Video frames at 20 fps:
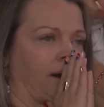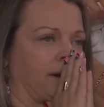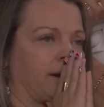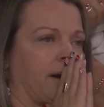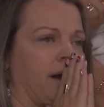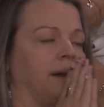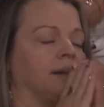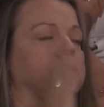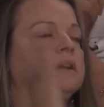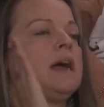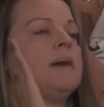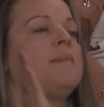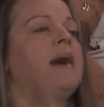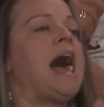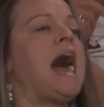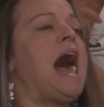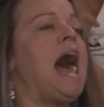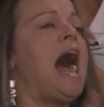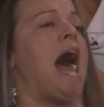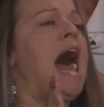Watching from
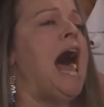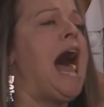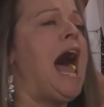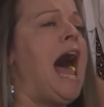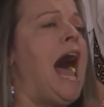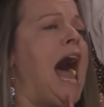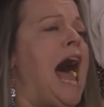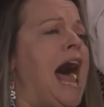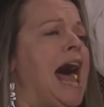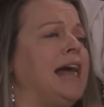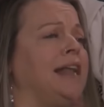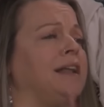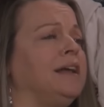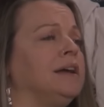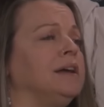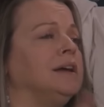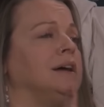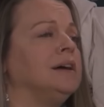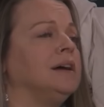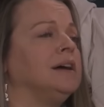the stands,
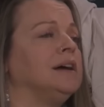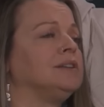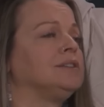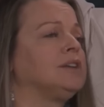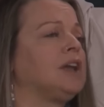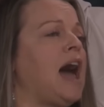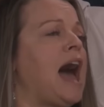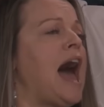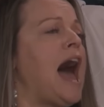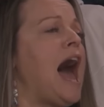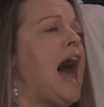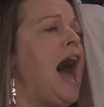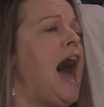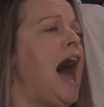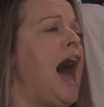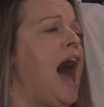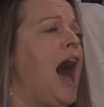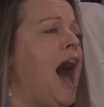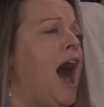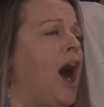Danielle had been on
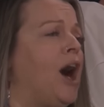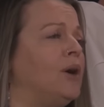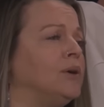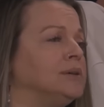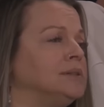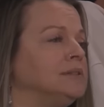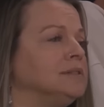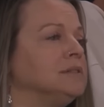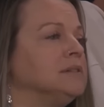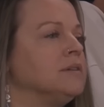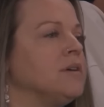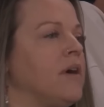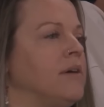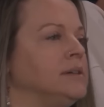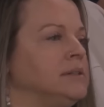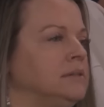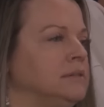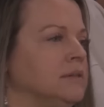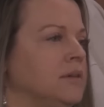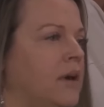an emotional
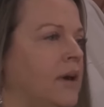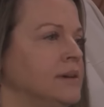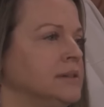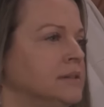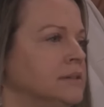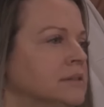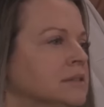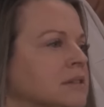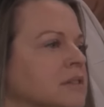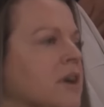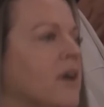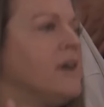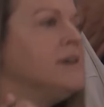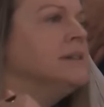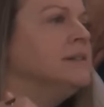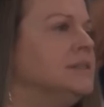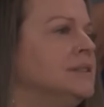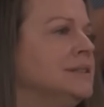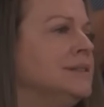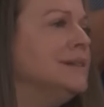roller coaster throughout the
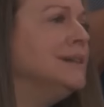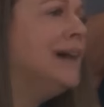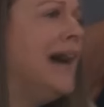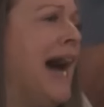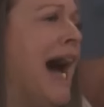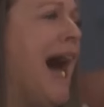routine.